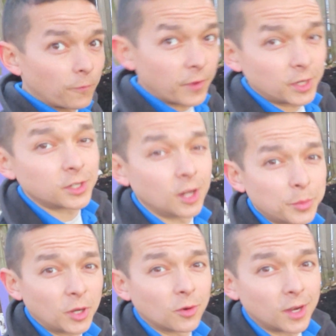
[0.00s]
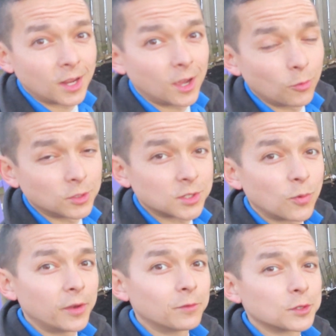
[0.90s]
Finishing up here right now. We're just
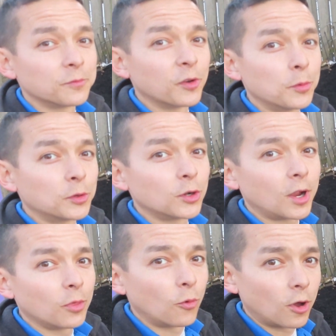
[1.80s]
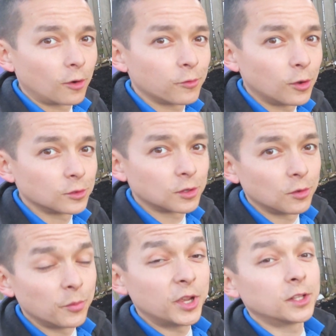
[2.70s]
waiting for some foam to dry in the waterfall. So
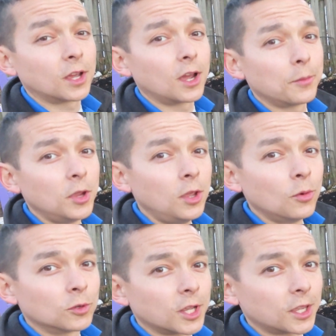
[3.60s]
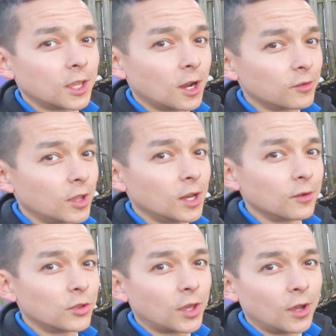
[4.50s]
in the meantime, we're taking care of getting
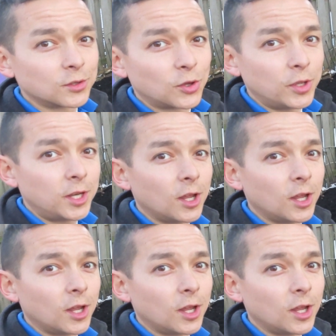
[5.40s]
everything else cleaned